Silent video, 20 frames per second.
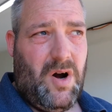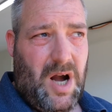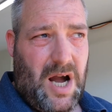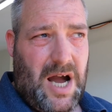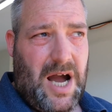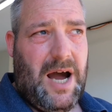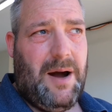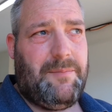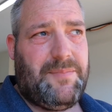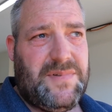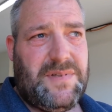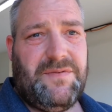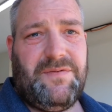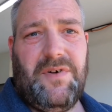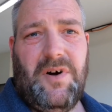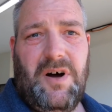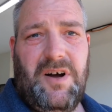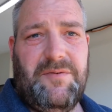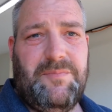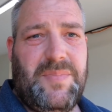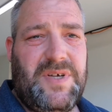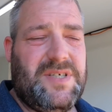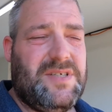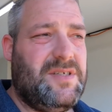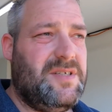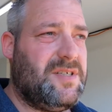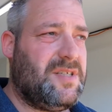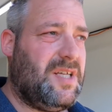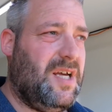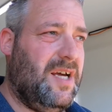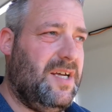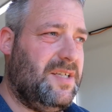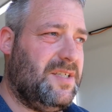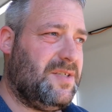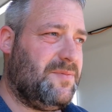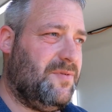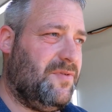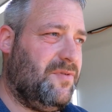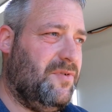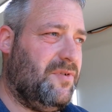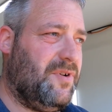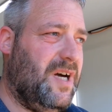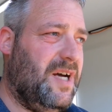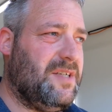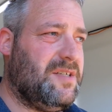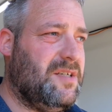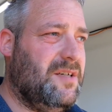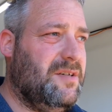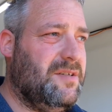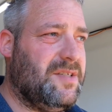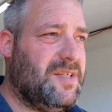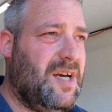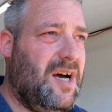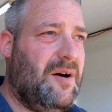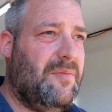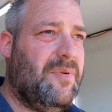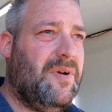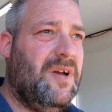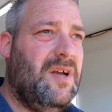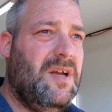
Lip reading: up to 5 business days before that turns up.